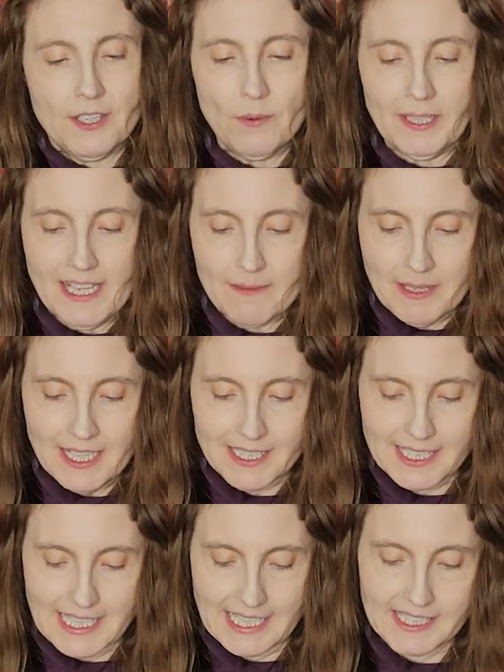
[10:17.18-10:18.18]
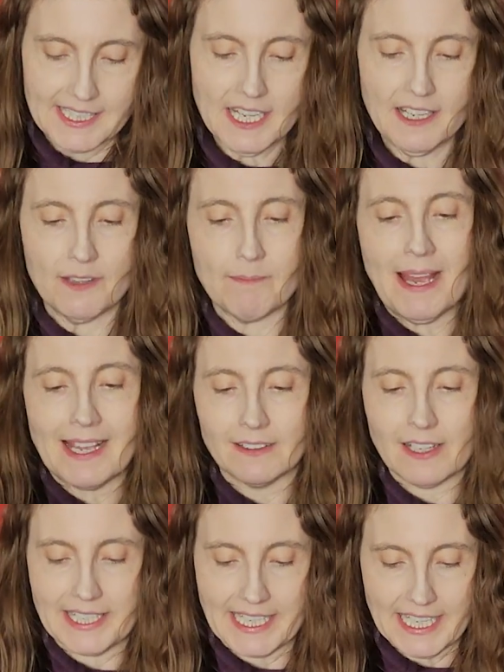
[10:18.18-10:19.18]
what that means is the bag
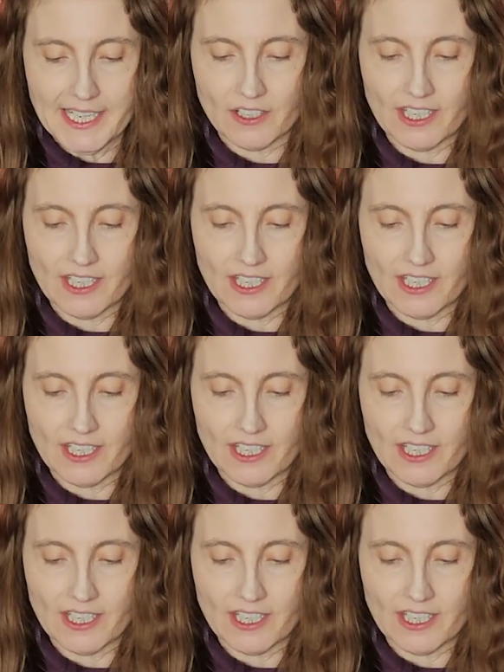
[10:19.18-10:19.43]
lining here